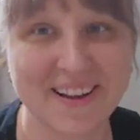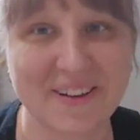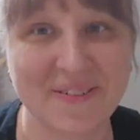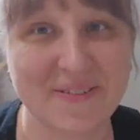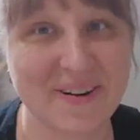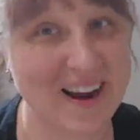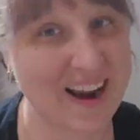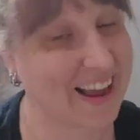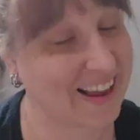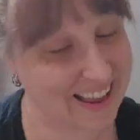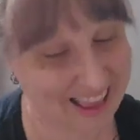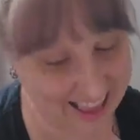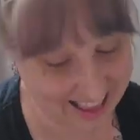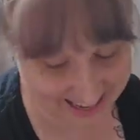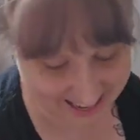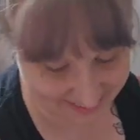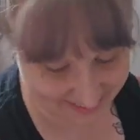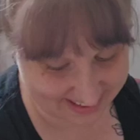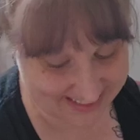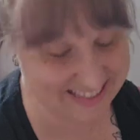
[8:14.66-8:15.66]
where I can't
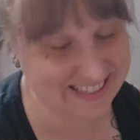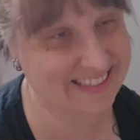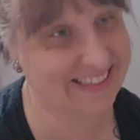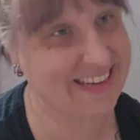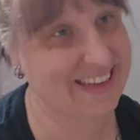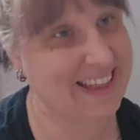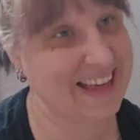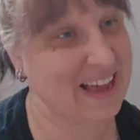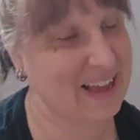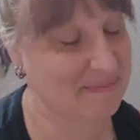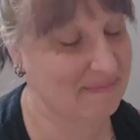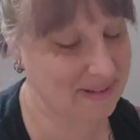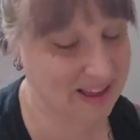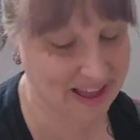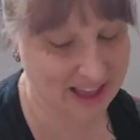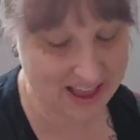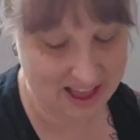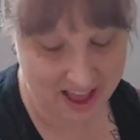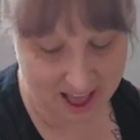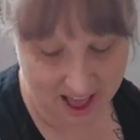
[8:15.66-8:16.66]
even see them,
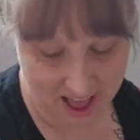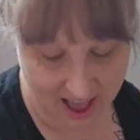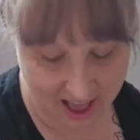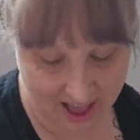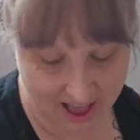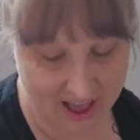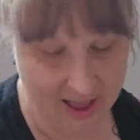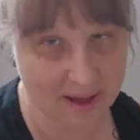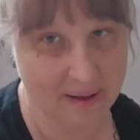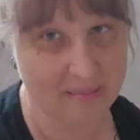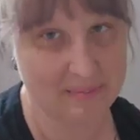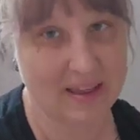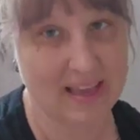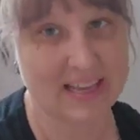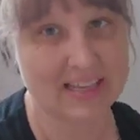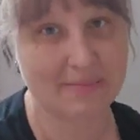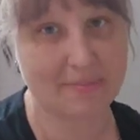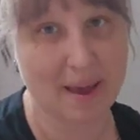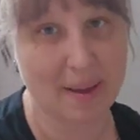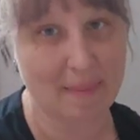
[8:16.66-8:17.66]

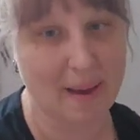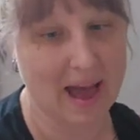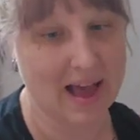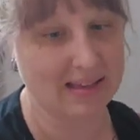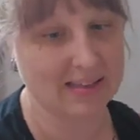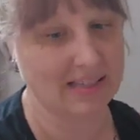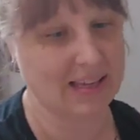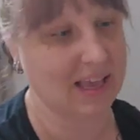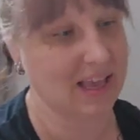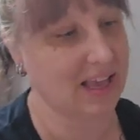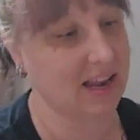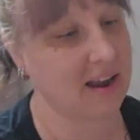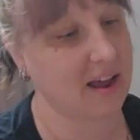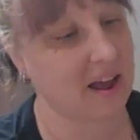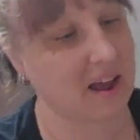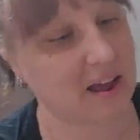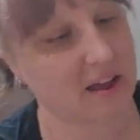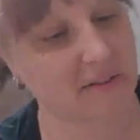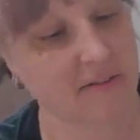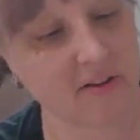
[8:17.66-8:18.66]
is my basket
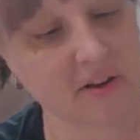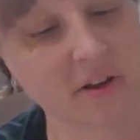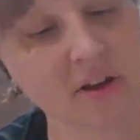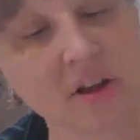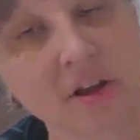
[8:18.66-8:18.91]
of